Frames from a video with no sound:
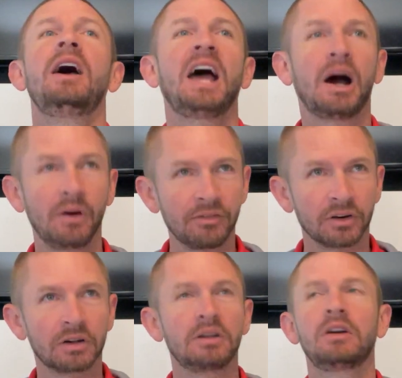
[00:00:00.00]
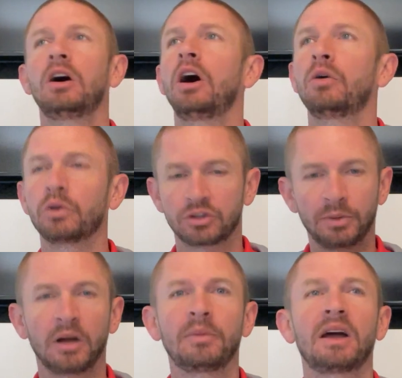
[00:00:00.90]
However,
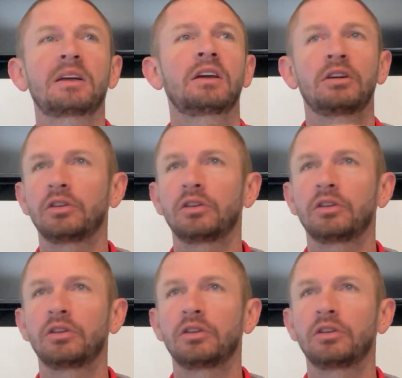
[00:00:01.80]
respond back,